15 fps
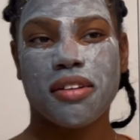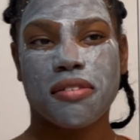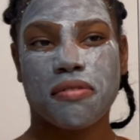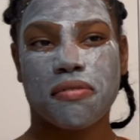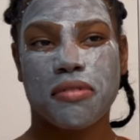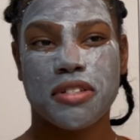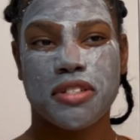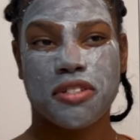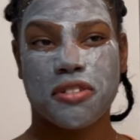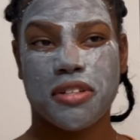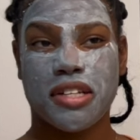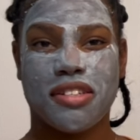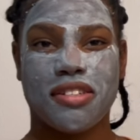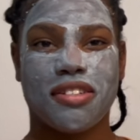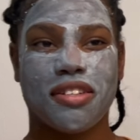
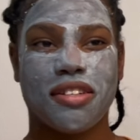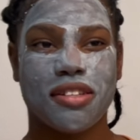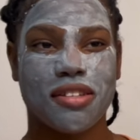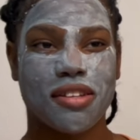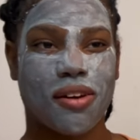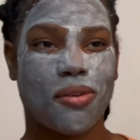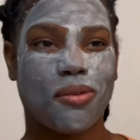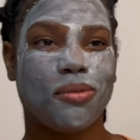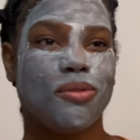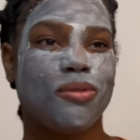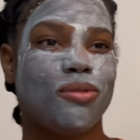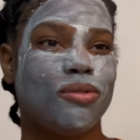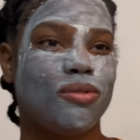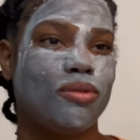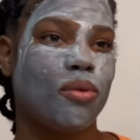restrictions
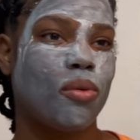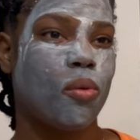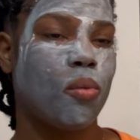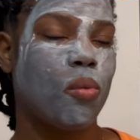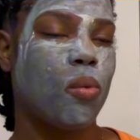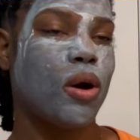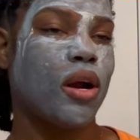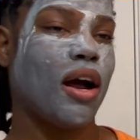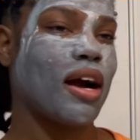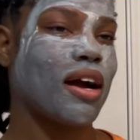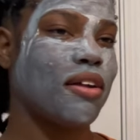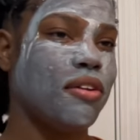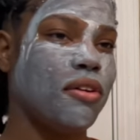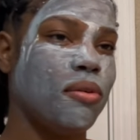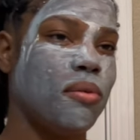on what I
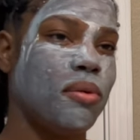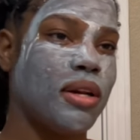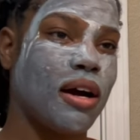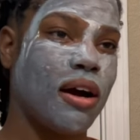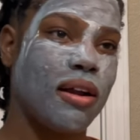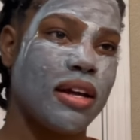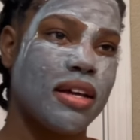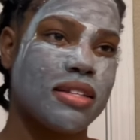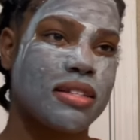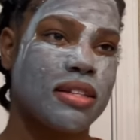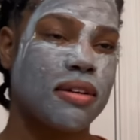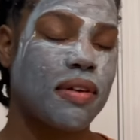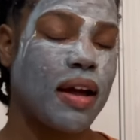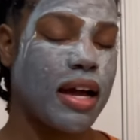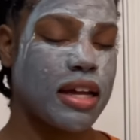could do and all that
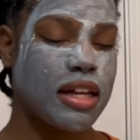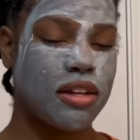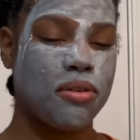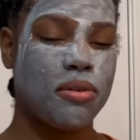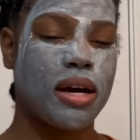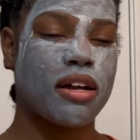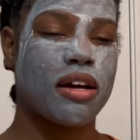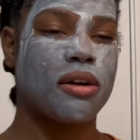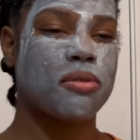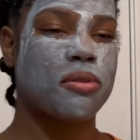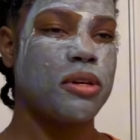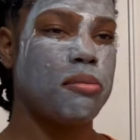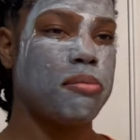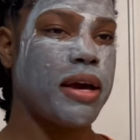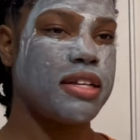stuff. I get it, you gotta go through
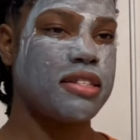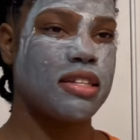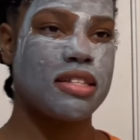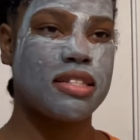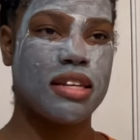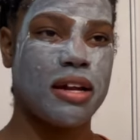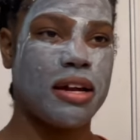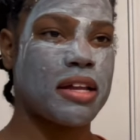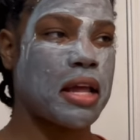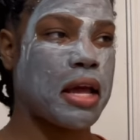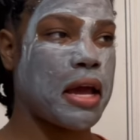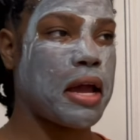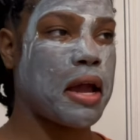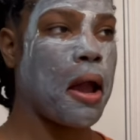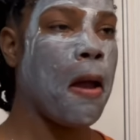your basics and
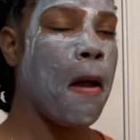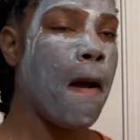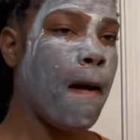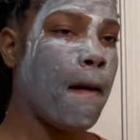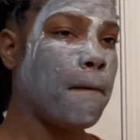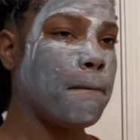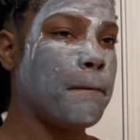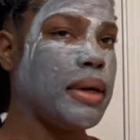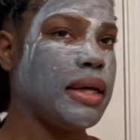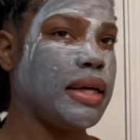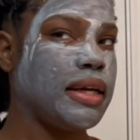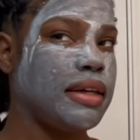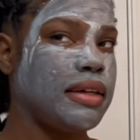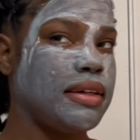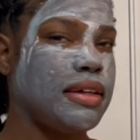everything, but
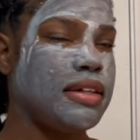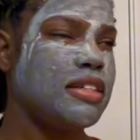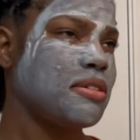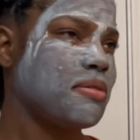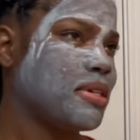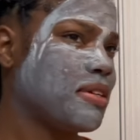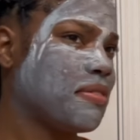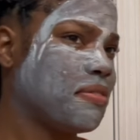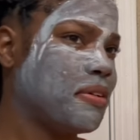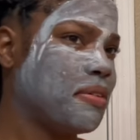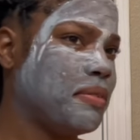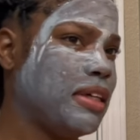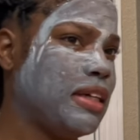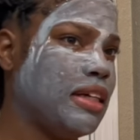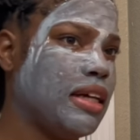it just wasn't for
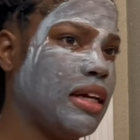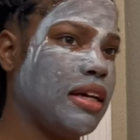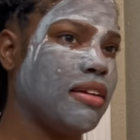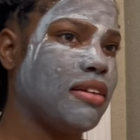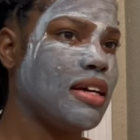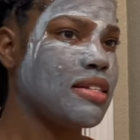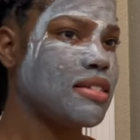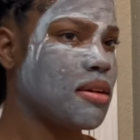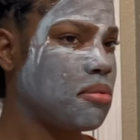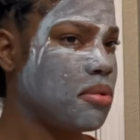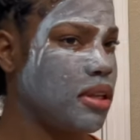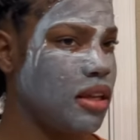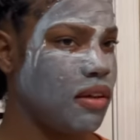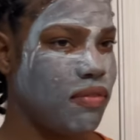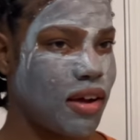me and that's
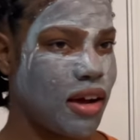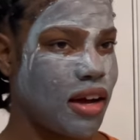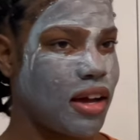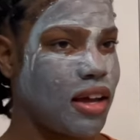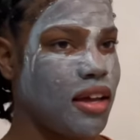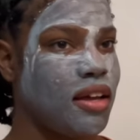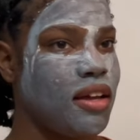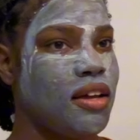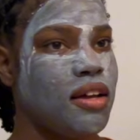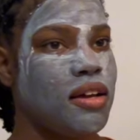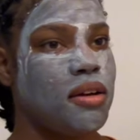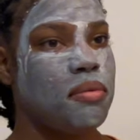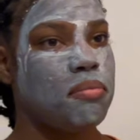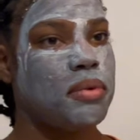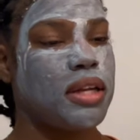completely fine
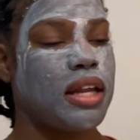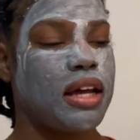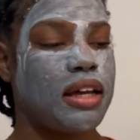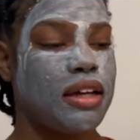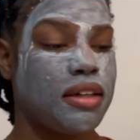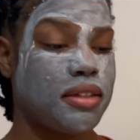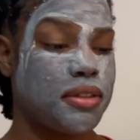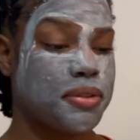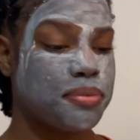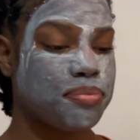but like